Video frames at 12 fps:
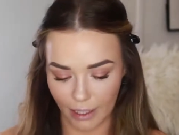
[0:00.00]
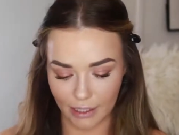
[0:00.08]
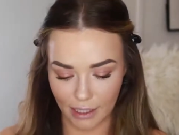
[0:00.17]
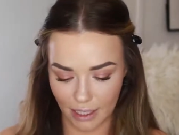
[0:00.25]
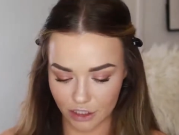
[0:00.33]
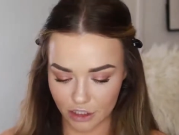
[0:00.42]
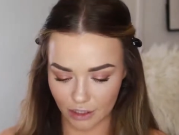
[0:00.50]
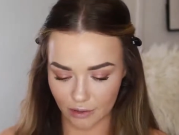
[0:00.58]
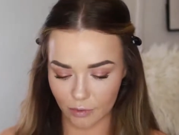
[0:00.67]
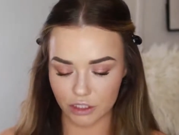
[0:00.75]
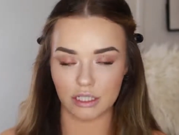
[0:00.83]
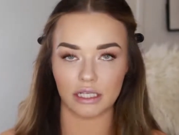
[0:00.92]
by Nature,
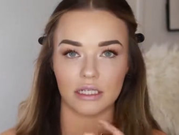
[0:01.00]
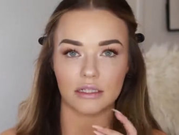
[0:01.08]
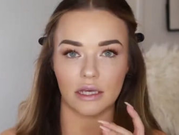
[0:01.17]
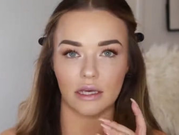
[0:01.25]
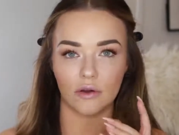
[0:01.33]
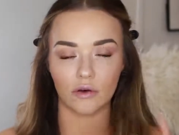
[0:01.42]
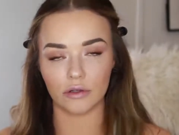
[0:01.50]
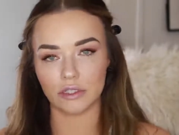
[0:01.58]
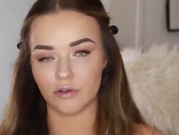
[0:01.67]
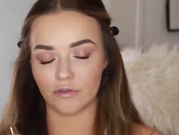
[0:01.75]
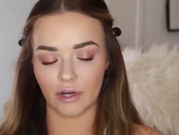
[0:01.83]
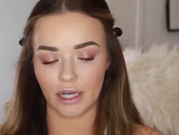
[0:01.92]
which is a
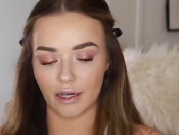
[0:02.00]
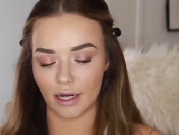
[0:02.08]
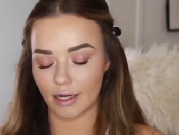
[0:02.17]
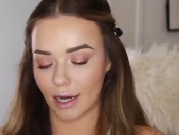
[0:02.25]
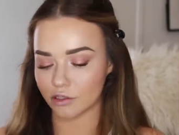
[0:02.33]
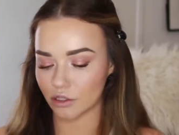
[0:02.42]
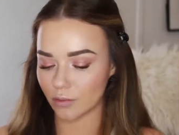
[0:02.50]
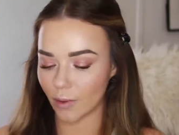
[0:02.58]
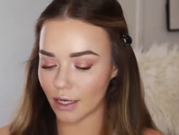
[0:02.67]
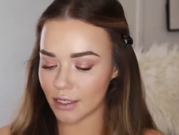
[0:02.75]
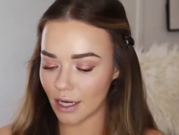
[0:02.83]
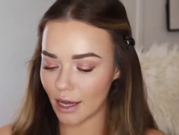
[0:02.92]
cruelty-free kind of natural
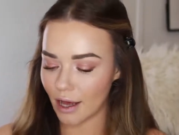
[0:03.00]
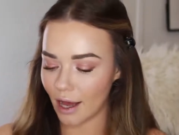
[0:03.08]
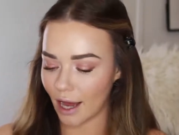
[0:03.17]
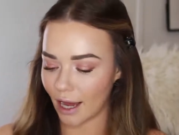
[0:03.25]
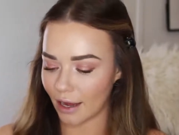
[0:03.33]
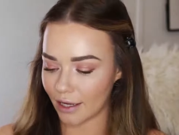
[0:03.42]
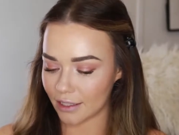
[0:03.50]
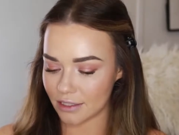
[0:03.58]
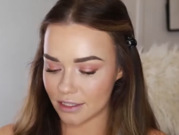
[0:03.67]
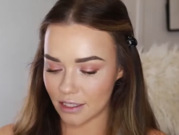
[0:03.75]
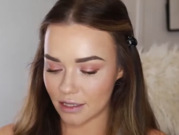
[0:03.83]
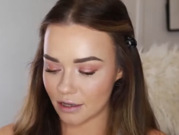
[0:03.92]
brand.
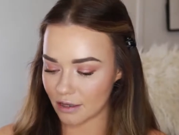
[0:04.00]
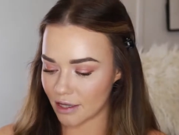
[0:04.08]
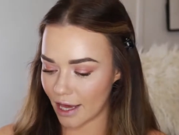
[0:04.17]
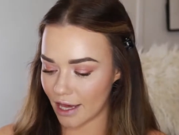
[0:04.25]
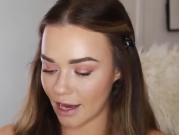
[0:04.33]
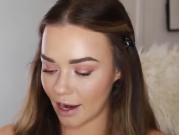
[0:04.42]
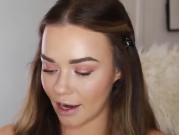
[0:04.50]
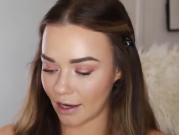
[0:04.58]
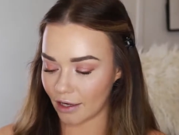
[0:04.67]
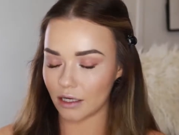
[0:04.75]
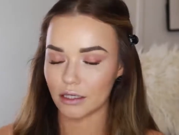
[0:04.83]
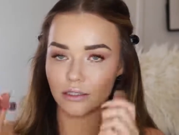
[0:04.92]
And they
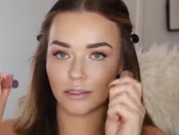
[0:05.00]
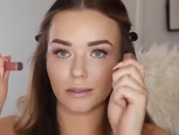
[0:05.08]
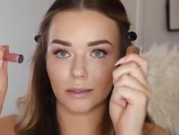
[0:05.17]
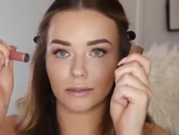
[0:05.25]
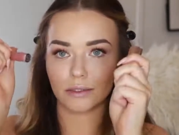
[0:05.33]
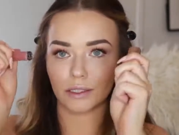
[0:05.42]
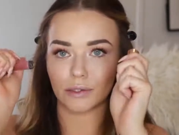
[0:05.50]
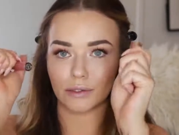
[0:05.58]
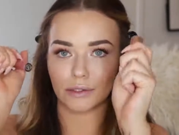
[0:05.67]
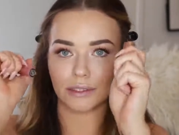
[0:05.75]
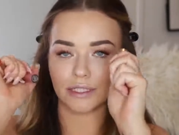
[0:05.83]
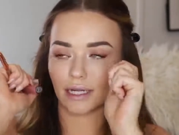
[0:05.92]
are such
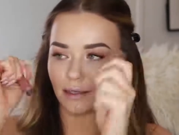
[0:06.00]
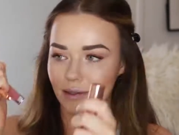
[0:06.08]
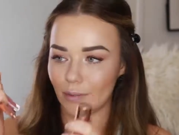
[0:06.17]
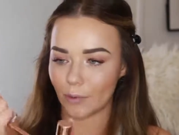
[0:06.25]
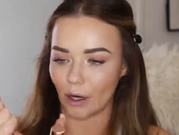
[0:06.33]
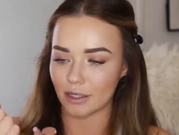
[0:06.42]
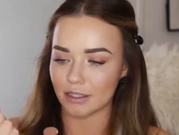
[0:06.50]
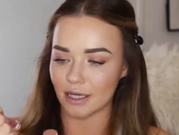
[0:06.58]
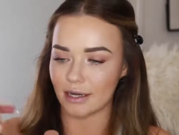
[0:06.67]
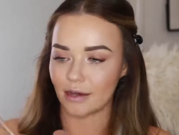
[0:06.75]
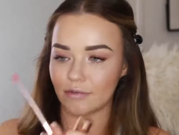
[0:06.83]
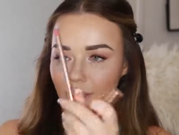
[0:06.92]
good lip products.
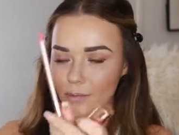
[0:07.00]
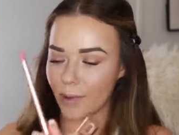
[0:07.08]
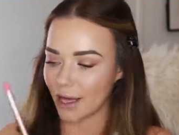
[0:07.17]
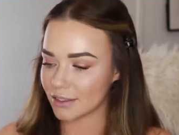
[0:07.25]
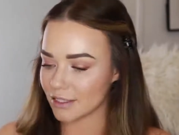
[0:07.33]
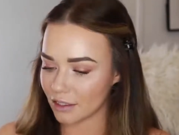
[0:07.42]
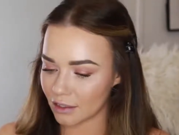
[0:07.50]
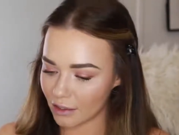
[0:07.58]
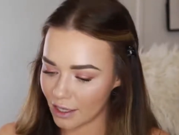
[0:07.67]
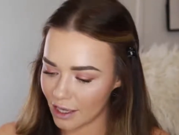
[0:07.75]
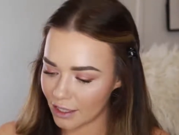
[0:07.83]
I have a lip pencil.